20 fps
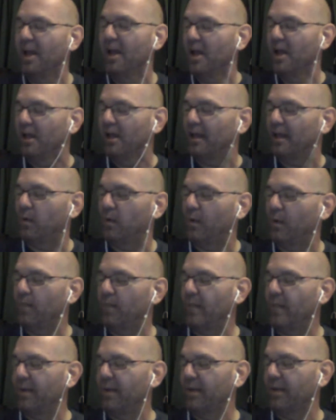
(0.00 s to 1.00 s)
Well,
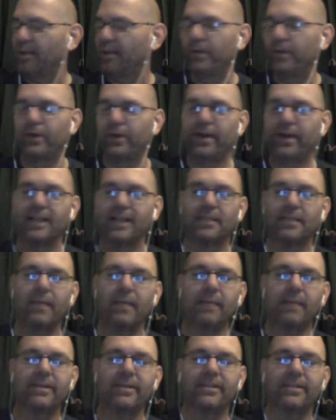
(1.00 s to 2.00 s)
the computer has to
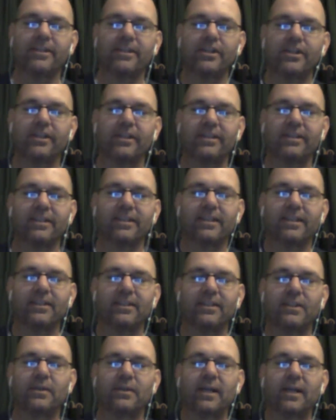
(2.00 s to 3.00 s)
babysit you
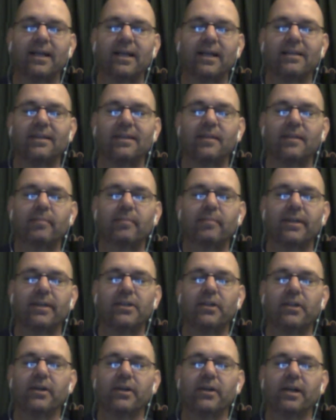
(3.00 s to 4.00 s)
to make sure
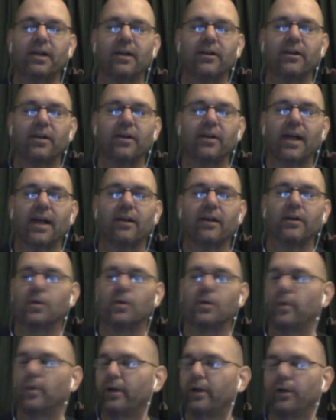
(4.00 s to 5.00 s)
you're not going to, I don't know,
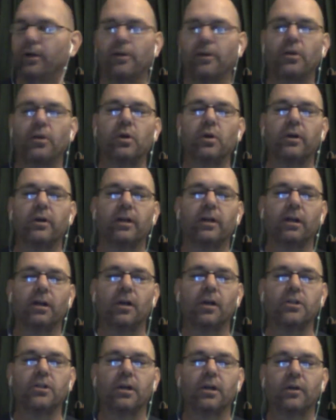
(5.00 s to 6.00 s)
enter the nuclear launch
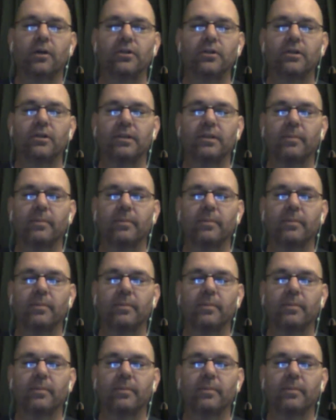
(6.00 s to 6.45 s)
codes or something.